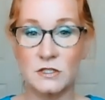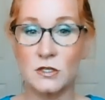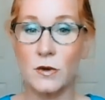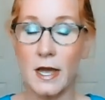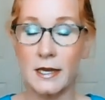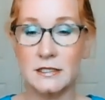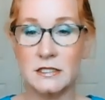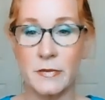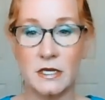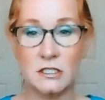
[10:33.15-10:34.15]
So
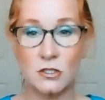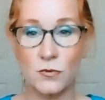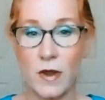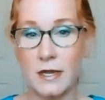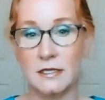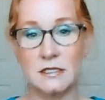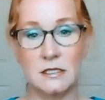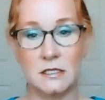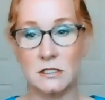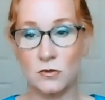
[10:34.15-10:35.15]
eczema,
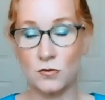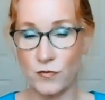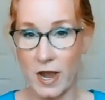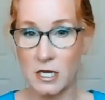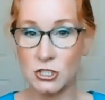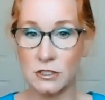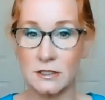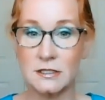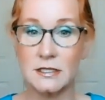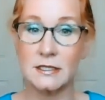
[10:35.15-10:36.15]
psoriasis,
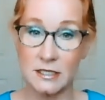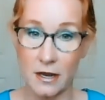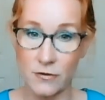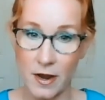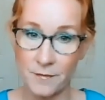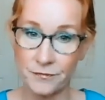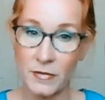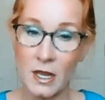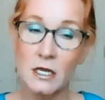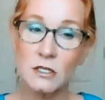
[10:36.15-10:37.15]
rashes, etc.
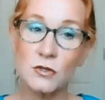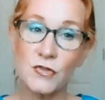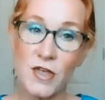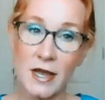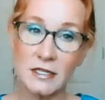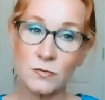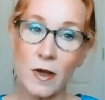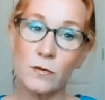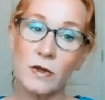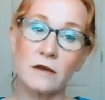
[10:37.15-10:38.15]
So that's
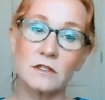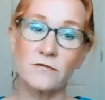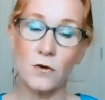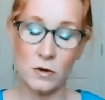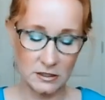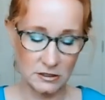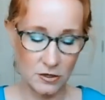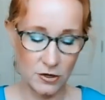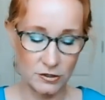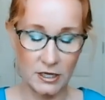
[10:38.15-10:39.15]
why we have to focus
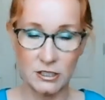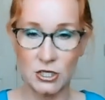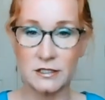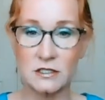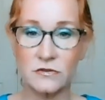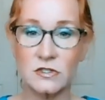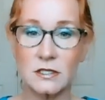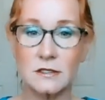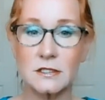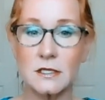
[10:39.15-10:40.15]
on our digestive
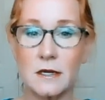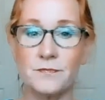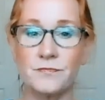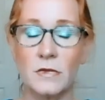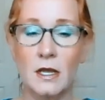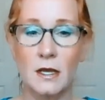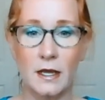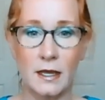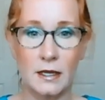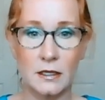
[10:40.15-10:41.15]
system
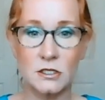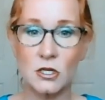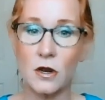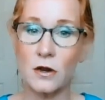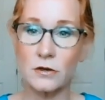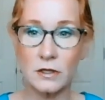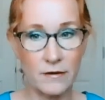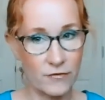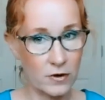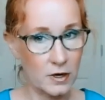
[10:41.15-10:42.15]
and our
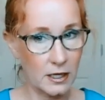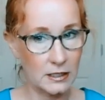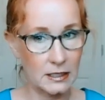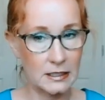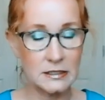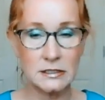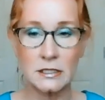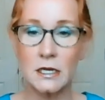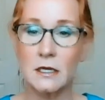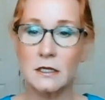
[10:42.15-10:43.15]
liver and kidneys
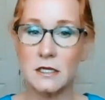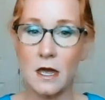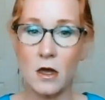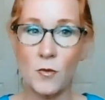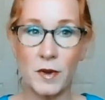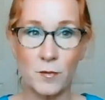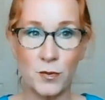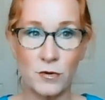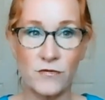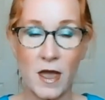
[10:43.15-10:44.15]
to help
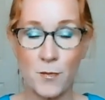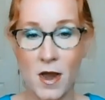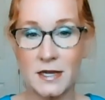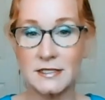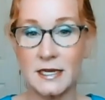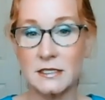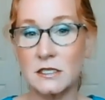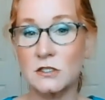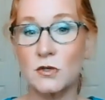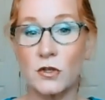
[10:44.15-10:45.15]
improve that process
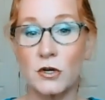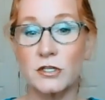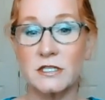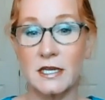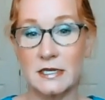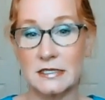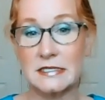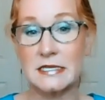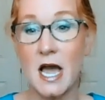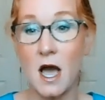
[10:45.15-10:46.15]
so that our skin
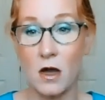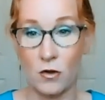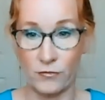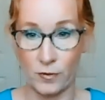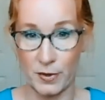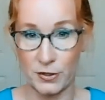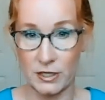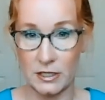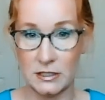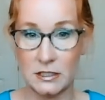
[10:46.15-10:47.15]
is not
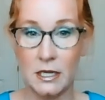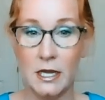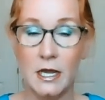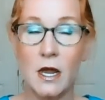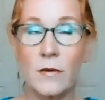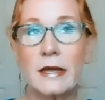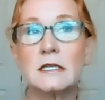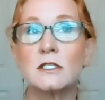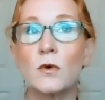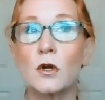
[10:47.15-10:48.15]
overburdened,
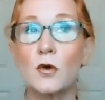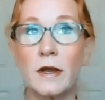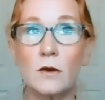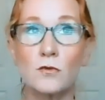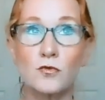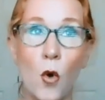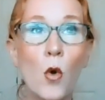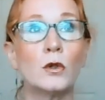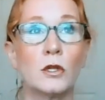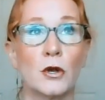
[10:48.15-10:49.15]
right? So a great
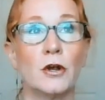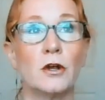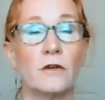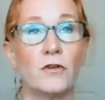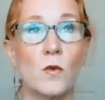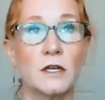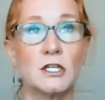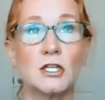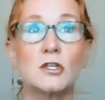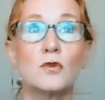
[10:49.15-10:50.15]
roller, if you
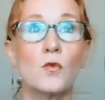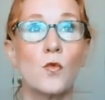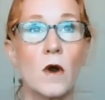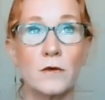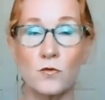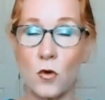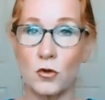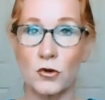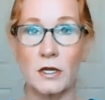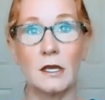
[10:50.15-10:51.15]
wanted to do one
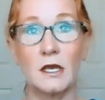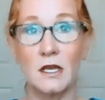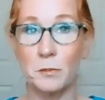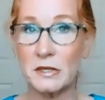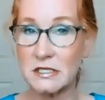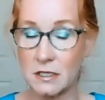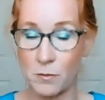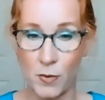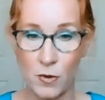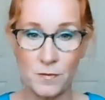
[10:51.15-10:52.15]
roller, keep it
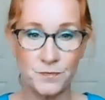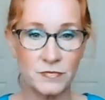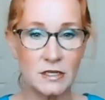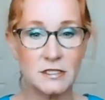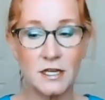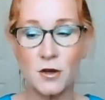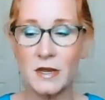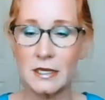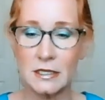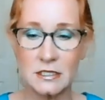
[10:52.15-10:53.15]
simple. Say you're
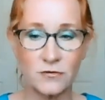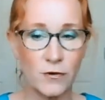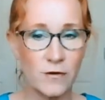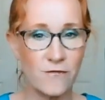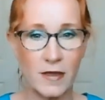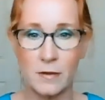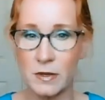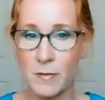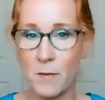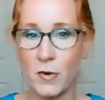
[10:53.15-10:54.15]
making this for a
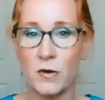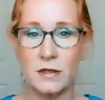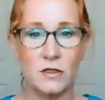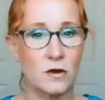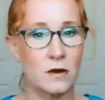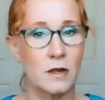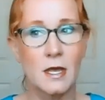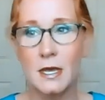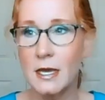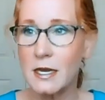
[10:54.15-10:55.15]
family member and they're
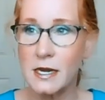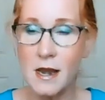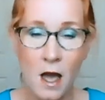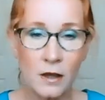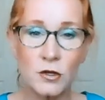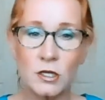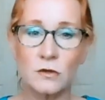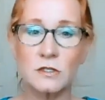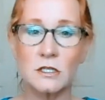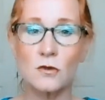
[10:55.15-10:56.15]
not good at
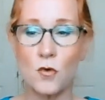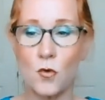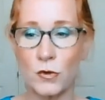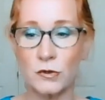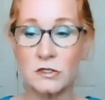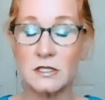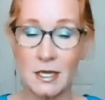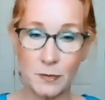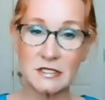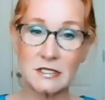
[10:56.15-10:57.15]
using their oils,
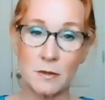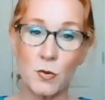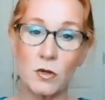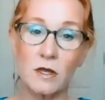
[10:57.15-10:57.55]
keep it simple.